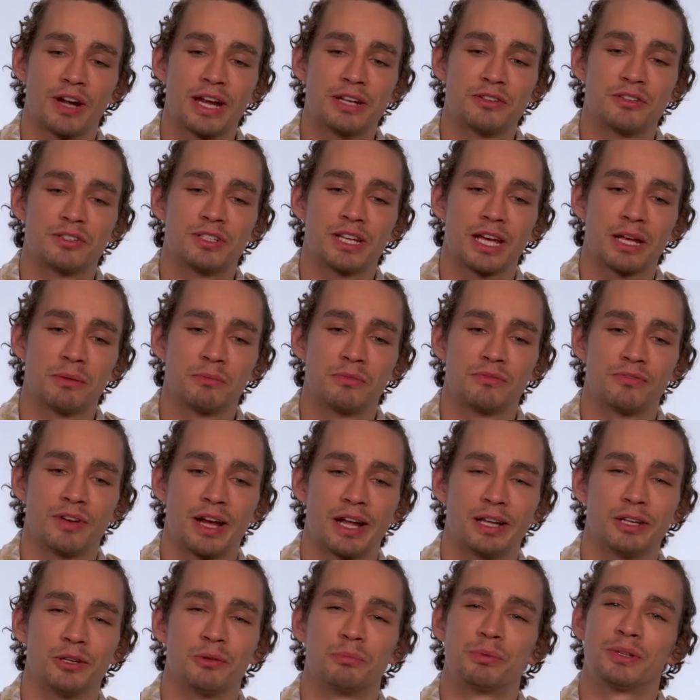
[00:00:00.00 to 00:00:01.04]
entertainment
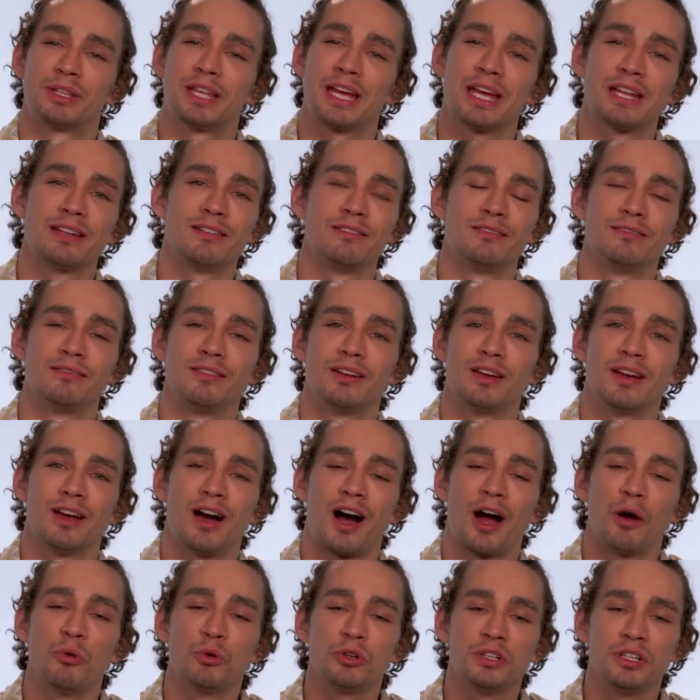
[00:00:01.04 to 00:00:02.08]
value, but then
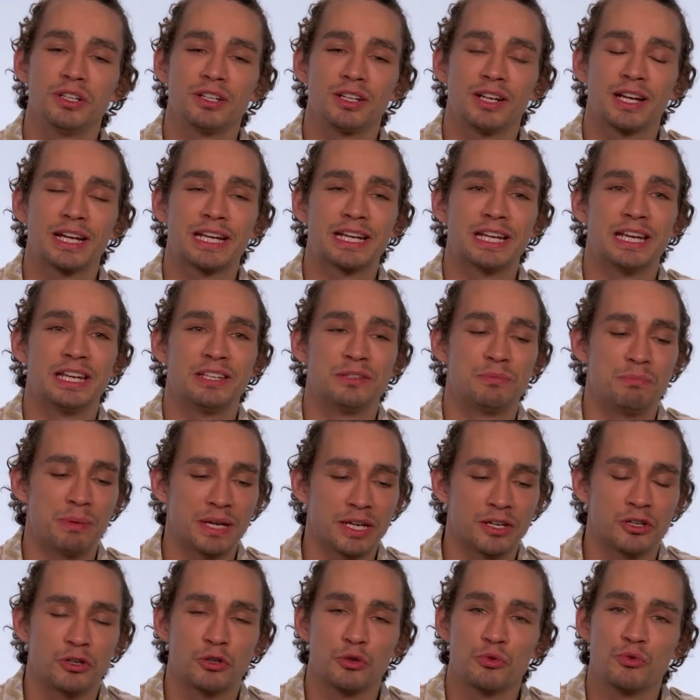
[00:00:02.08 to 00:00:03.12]
I wouldn't like his
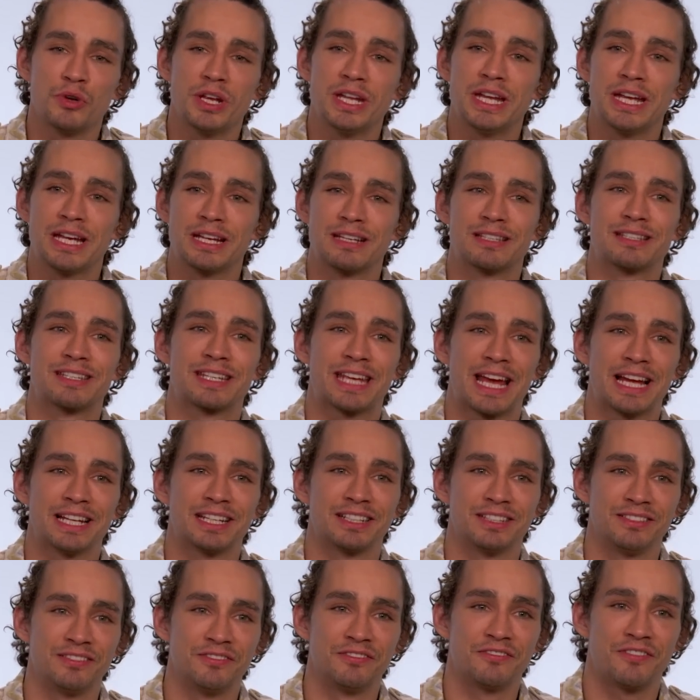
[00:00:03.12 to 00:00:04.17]
big grinning
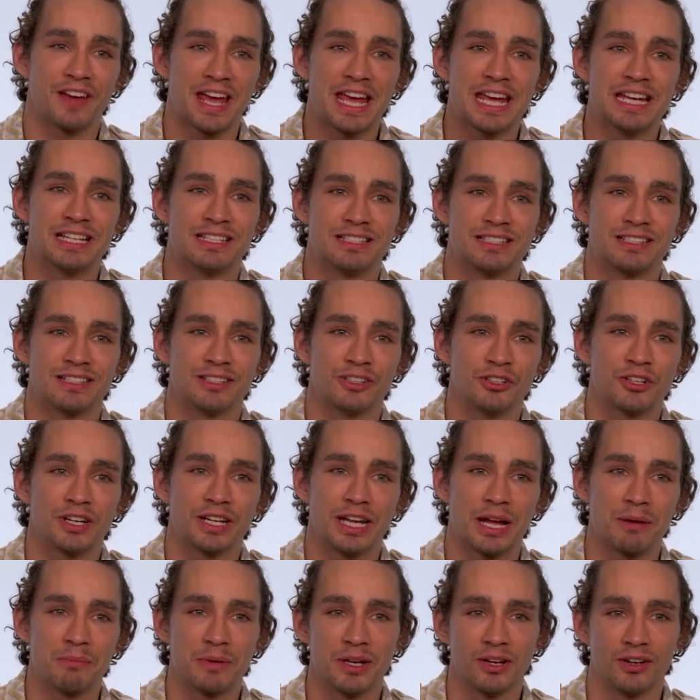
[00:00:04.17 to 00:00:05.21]
skeleton face looking
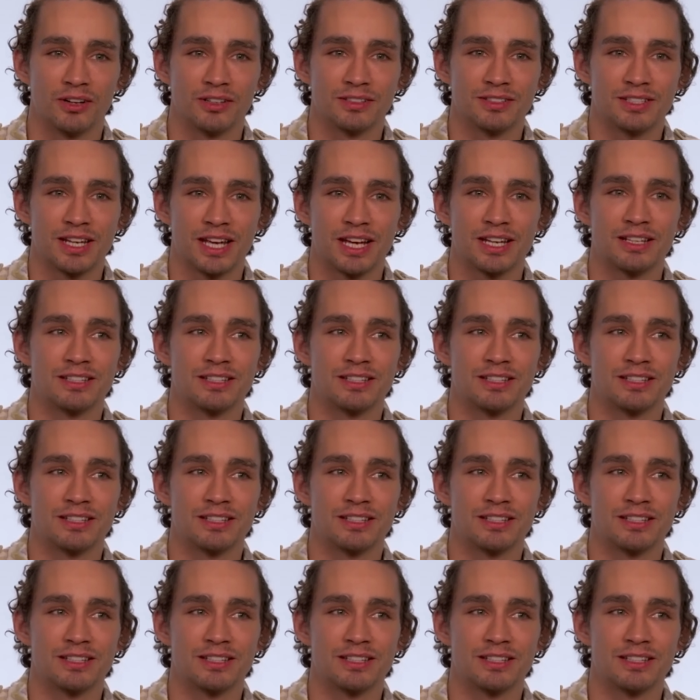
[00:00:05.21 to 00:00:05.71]
at me all day,